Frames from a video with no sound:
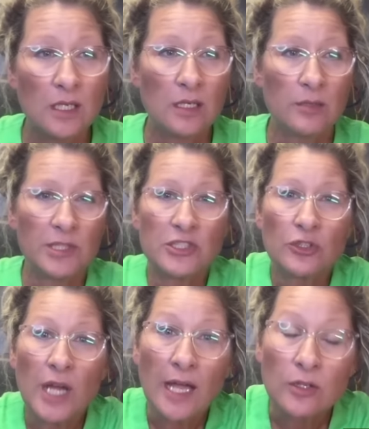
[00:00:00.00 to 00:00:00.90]
because you're
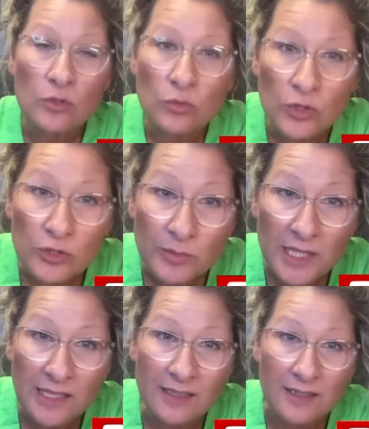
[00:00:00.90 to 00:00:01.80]
not
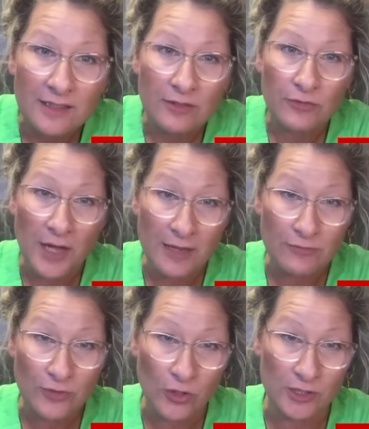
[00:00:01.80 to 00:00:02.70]
grooming 5
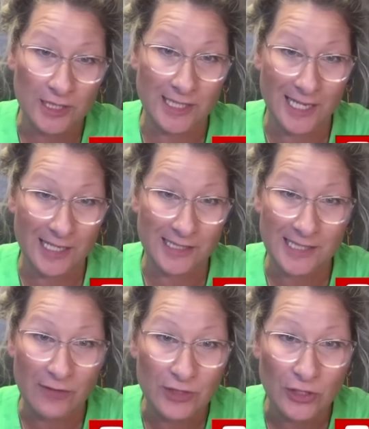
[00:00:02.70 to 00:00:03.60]
dogs a day,
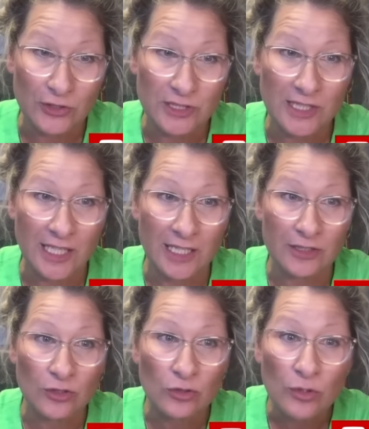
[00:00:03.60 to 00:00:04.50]
7 dogs a day.
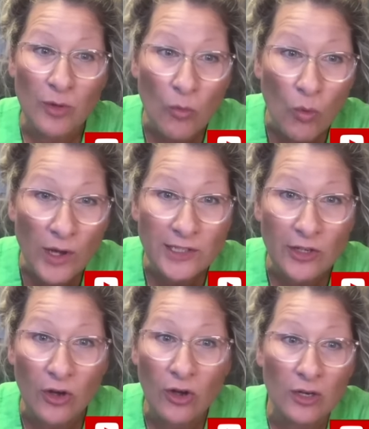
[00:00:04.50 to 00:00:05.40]
You're grooming 1
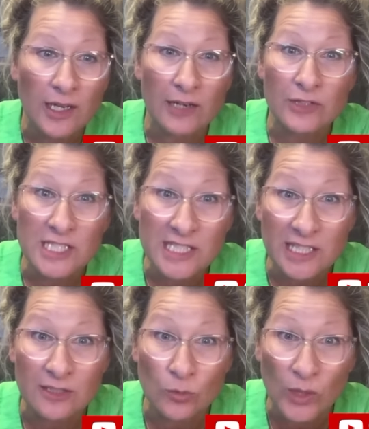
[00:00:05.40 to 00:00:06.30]
dog every
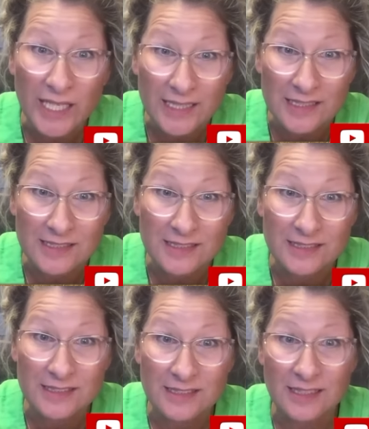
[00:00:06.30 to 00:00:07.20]
6 weeks.
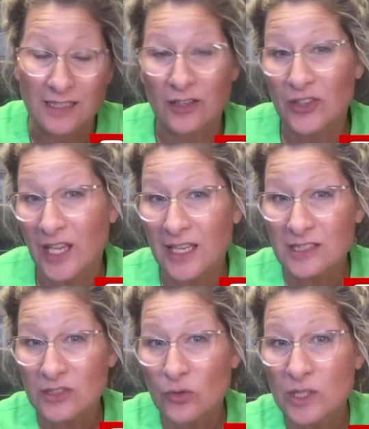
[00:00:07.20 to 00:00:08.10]
Okay,
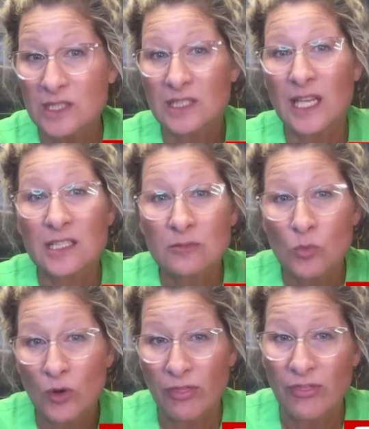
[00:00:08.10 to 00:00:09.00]
so it takes
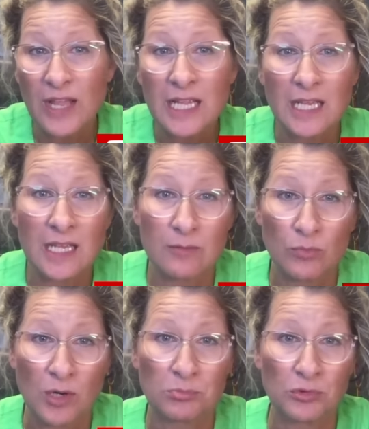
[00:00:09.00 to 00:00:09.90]
more thinking and
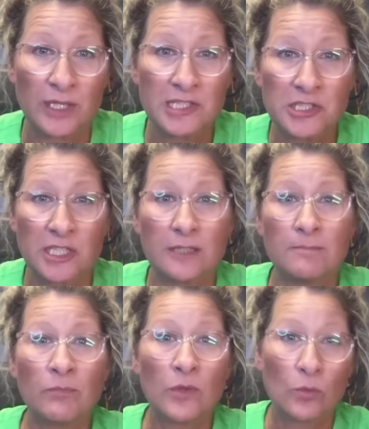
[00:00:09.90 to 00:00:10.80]
preparation
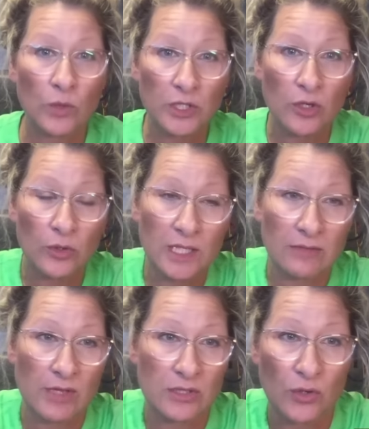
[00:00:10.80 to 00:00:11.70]
when you go to give
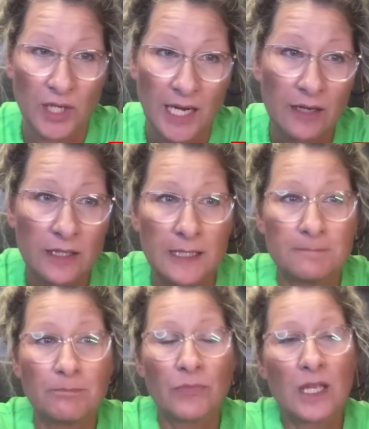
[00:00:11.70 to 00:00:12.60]
that dog a haircut.
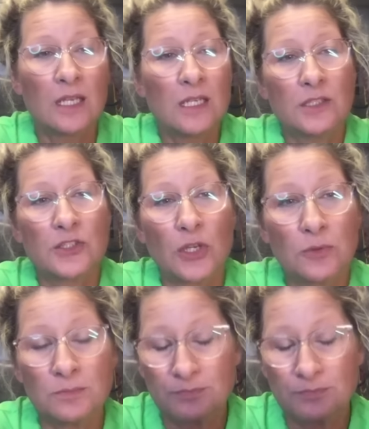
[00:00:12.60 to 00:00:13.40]
So